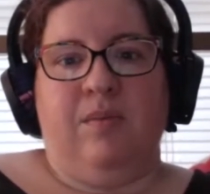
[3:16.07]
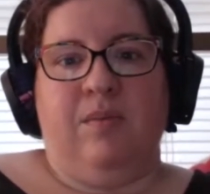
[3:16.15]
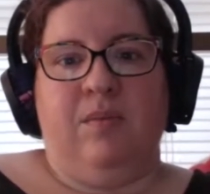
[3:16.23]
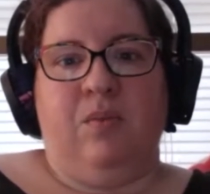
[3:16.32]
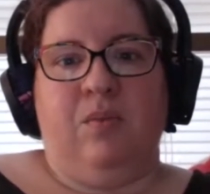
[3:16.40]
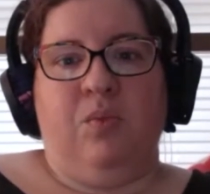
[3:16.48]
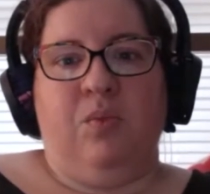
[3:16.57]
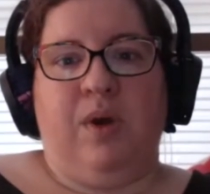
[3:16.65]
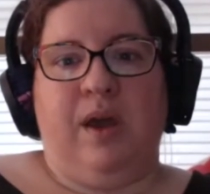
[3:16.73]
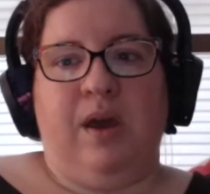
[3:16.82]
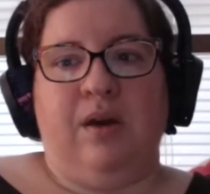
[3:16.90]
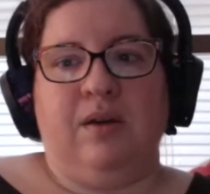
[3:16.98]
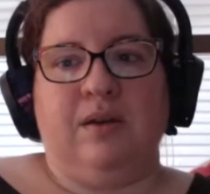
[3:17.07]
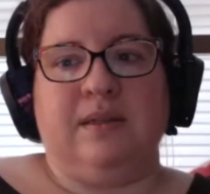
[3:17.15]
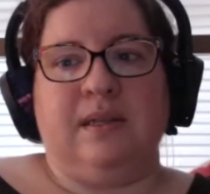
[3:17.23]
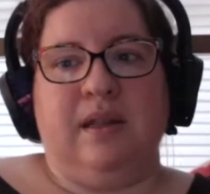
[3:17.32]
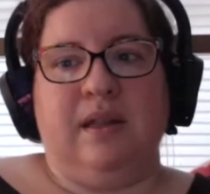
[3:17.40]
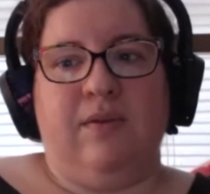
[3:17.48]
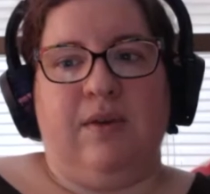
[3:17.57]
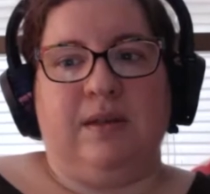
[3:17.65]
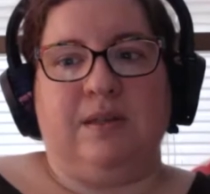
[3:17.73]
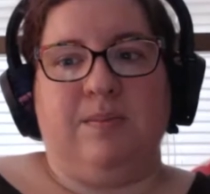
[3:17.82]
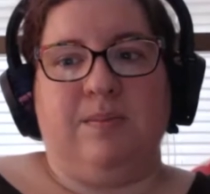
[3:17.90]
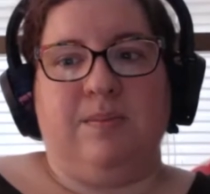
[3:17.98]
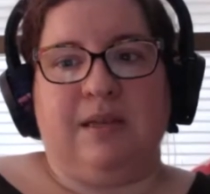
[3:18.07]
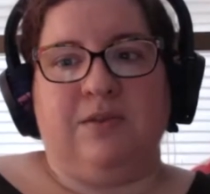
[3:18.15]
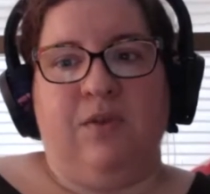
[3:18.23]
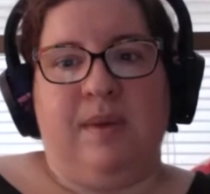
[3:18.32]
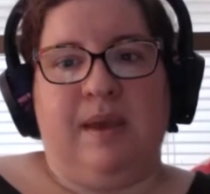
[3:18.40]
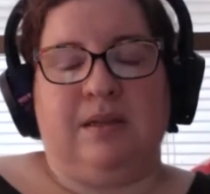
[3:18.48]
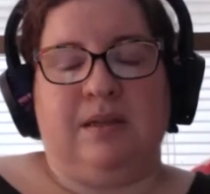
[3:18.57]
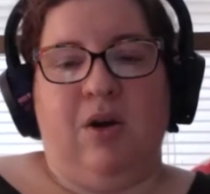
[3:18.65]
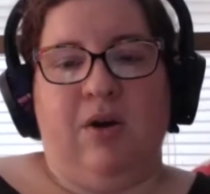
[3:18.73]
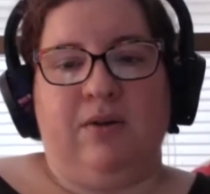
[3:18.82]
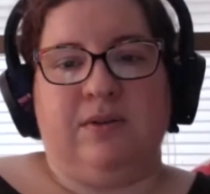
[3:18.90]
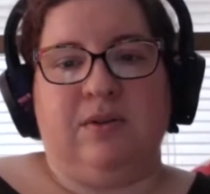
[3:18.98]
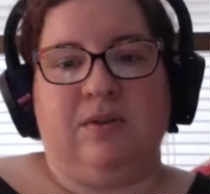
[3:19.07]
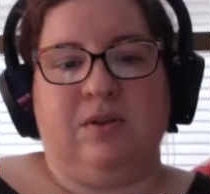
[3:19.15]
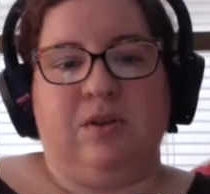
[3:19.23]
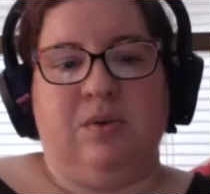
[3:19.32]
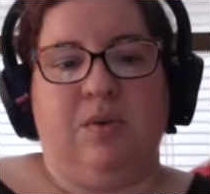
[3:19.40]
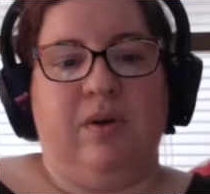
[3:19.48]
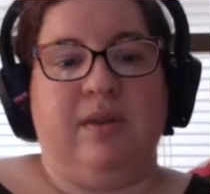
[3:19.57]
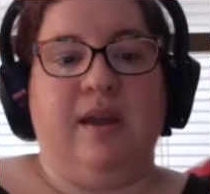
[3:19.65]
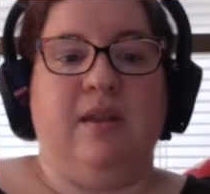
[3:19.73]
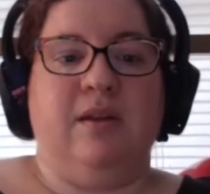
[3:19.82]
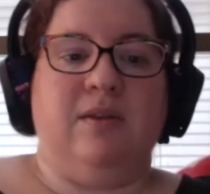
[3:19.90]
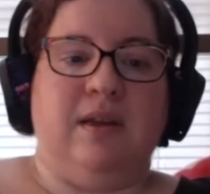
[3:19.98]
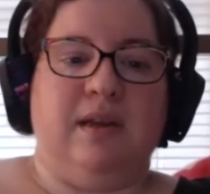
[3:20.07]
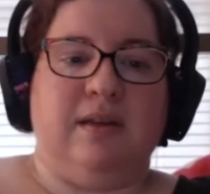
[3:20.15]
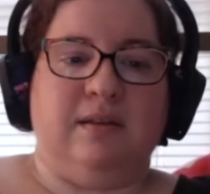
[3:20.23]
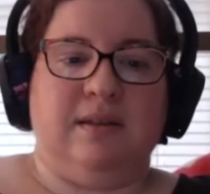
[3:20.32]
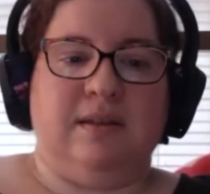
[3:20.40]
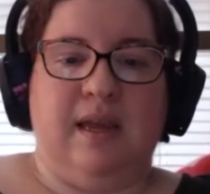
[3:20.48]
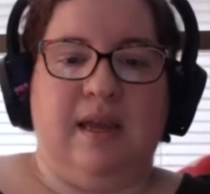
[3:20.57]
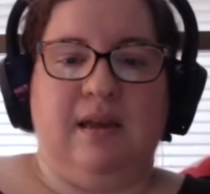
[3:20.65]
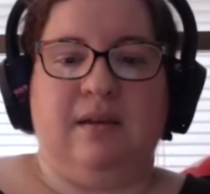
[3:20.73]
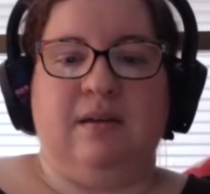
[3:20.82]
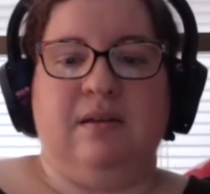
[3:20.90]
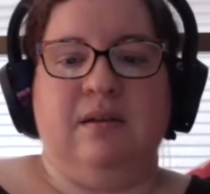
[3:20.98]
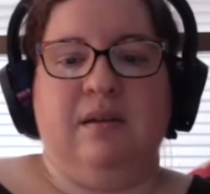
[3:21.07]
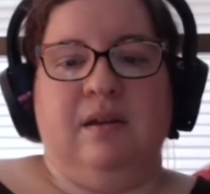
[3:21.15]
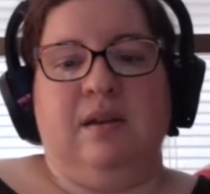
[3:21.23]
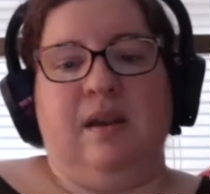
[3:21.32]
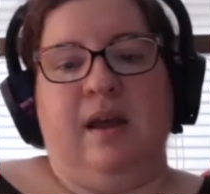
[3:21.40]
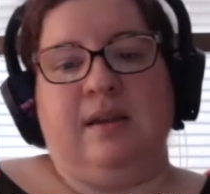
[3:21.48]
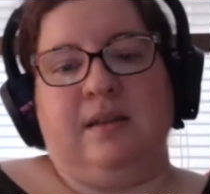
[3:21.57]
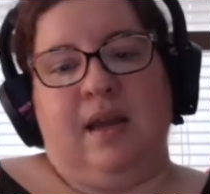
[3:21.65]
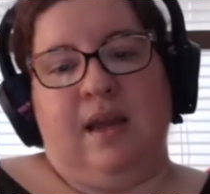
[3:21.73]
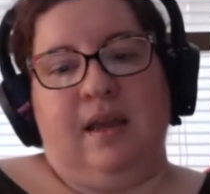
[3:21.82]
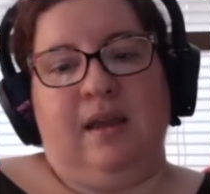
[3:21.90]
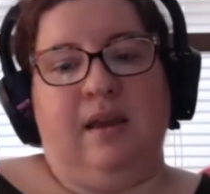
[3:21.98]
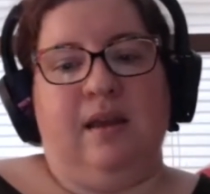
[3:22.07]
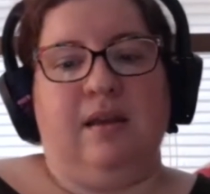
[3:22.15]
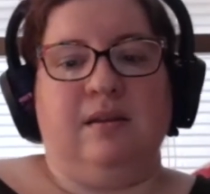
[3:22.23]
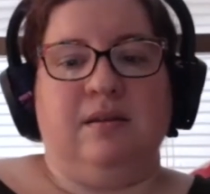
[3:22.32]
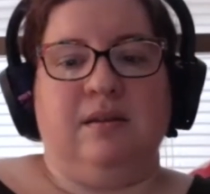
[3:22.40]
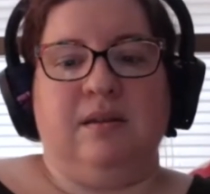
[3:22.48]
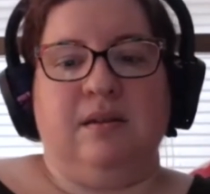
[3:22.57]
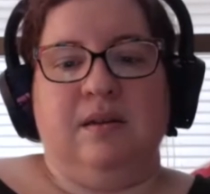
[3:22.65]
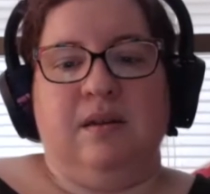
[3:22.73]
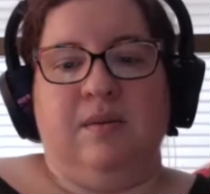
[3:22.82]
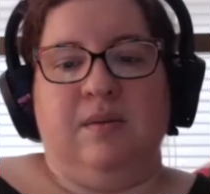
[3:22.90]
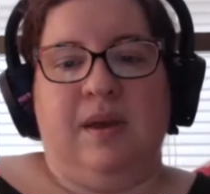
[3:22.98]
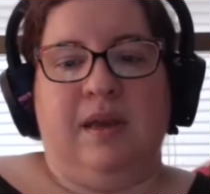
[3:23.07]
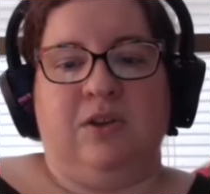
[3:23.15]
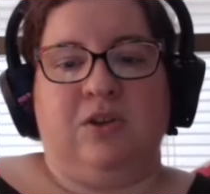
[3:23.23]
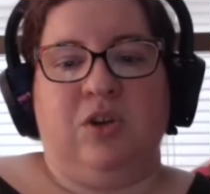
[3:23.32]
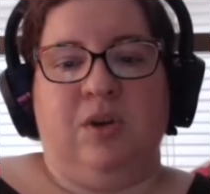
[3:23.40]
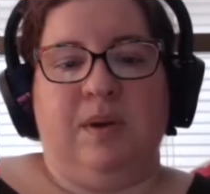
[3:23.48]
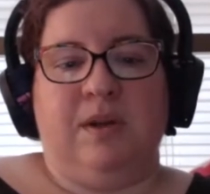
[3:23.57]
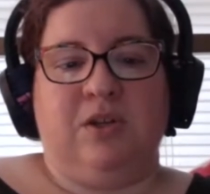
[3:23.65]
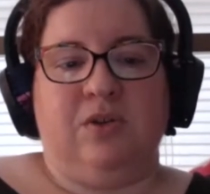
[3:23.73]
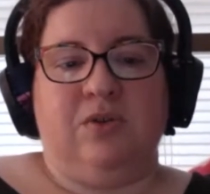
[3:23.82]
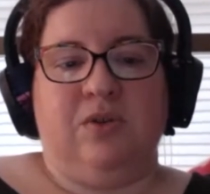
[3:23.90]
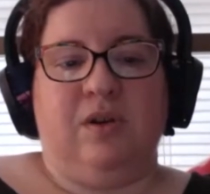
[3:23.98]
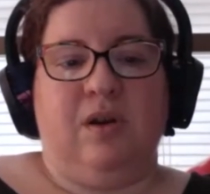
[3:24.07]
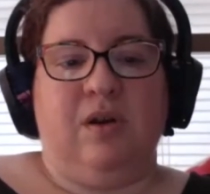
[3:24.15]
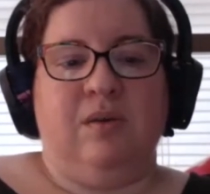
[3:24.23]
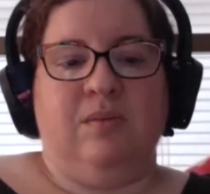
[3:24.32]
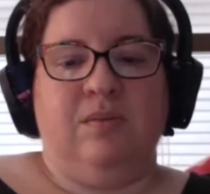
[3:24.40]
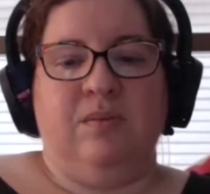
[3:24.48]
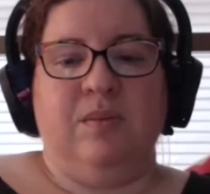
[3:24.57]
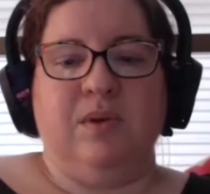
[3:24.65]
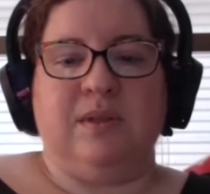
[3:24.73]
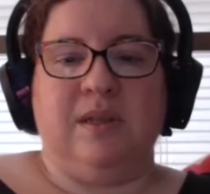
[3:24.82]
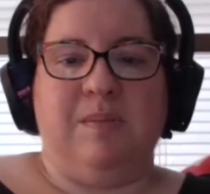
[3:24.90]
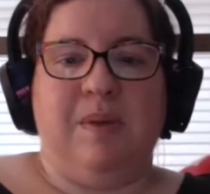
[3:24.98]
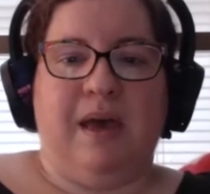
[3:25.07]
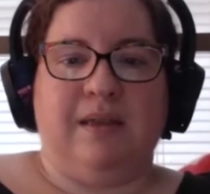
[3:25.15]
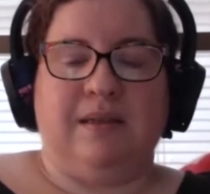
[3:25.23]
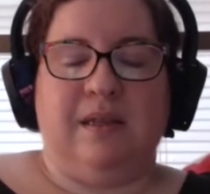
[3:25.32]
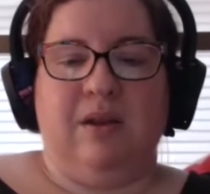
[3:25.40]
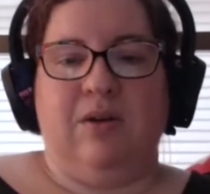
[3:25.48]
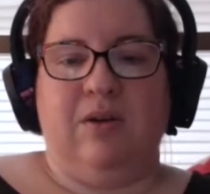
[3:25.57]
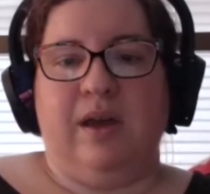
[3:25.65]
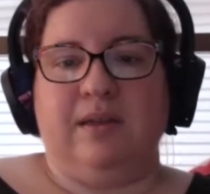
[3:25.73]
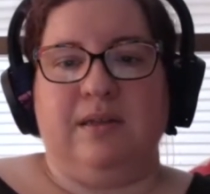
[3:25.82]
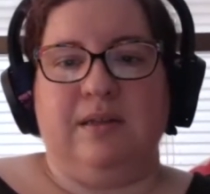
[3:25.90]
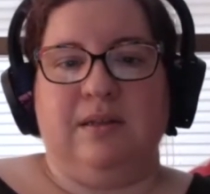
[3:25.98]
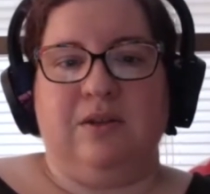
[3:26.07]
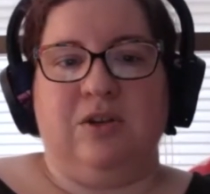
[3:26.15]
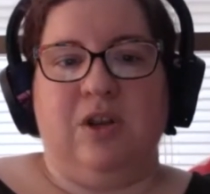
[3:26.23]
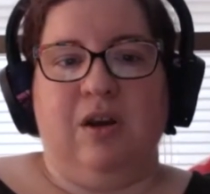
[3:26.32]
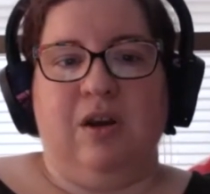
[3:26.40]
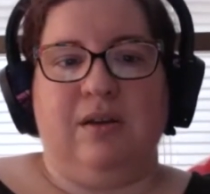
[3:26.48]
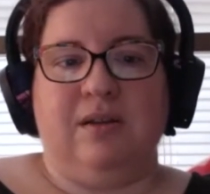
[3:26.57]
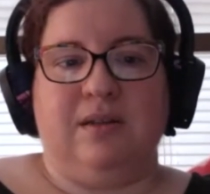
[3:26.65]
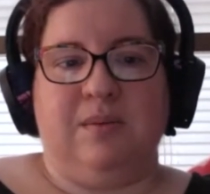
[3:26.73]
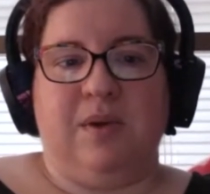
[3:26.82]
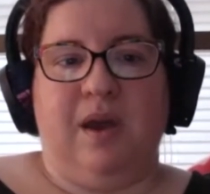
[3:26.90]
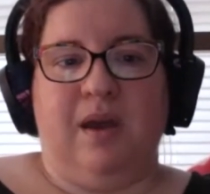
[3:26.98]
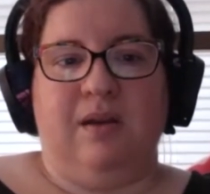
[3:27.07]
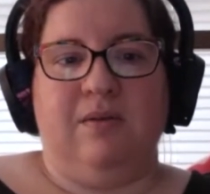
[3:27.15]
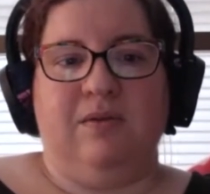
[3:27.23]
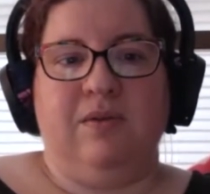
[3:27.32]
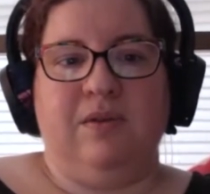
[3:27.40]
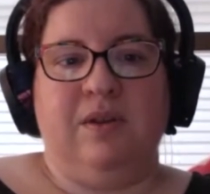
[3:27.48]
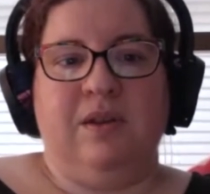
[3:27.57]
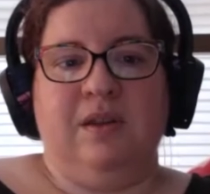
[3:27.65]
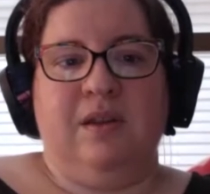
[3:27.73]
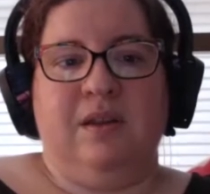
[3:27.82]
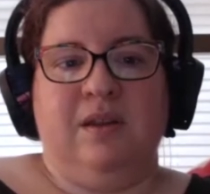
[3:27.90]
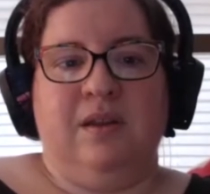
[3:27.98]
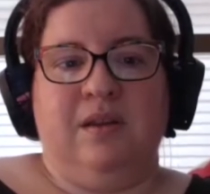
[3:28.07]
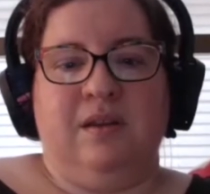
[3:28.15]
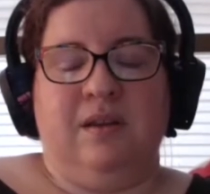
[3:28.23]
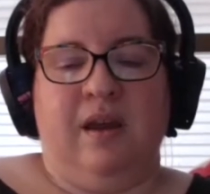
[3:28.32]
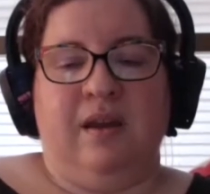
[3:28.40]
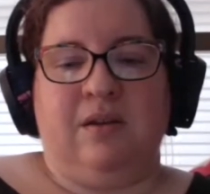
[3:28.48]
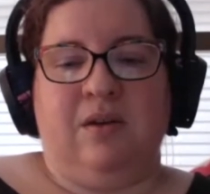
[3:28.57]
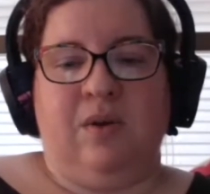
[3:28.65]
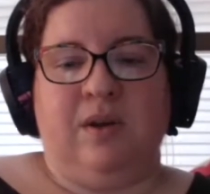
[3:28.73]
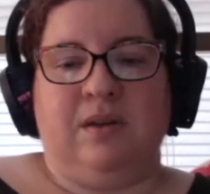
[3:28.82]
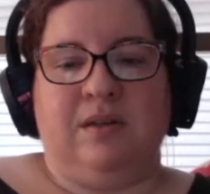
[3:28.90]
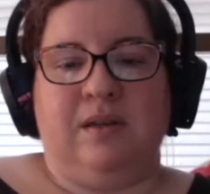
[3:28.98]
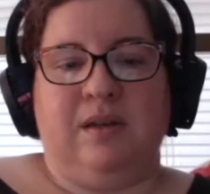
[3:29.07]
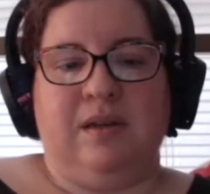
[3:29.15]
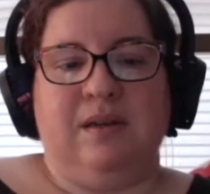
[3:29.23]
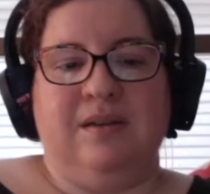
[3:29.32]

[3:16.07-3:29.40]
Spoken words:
where is it leaving space for me to also do all the other things like not dying and making sure my children are mostly passing their classes this year because I'm kind of not going to